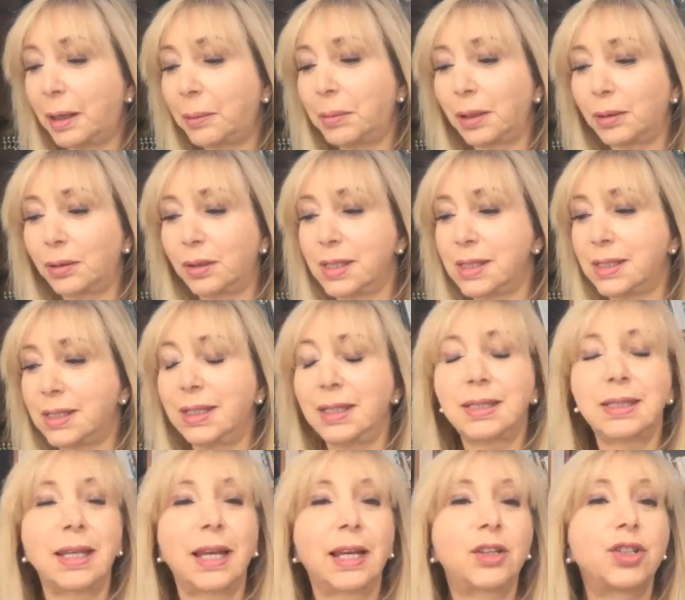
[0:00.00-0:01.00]
about the
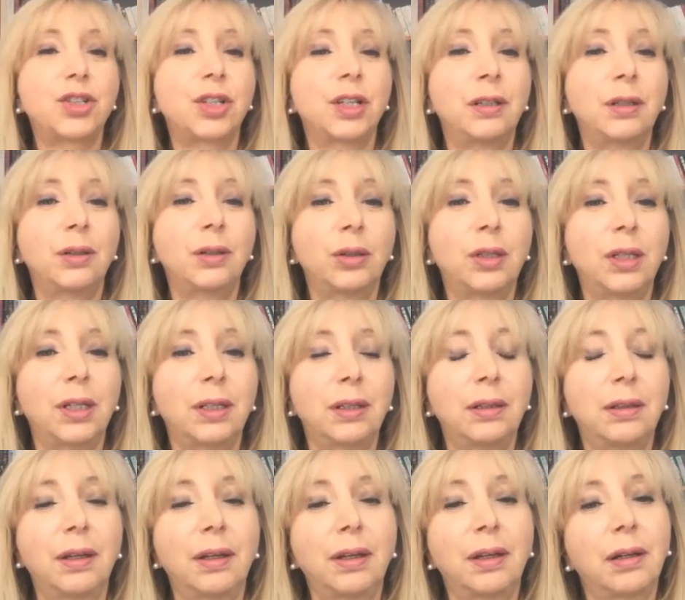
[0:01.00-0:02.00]
C-section you
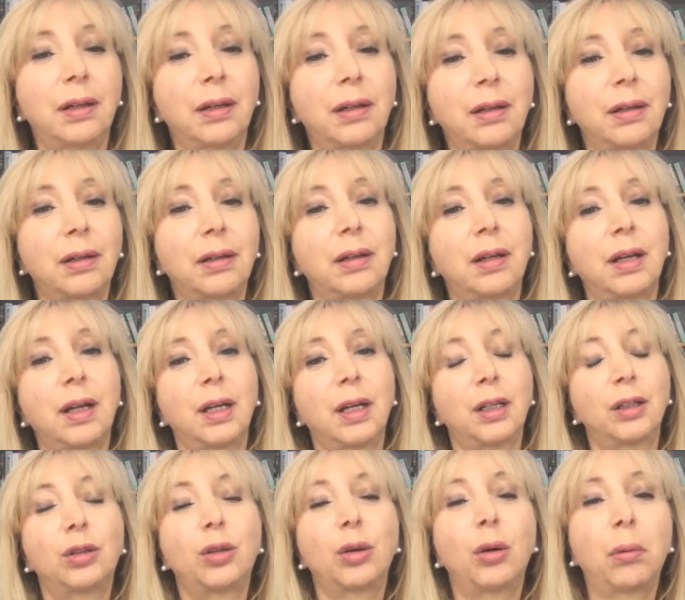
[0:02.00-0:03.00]
did
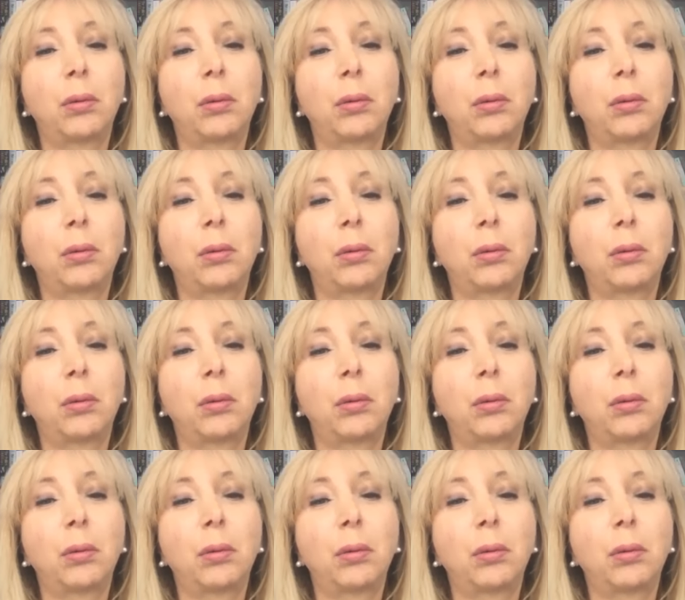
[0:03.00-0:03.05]
to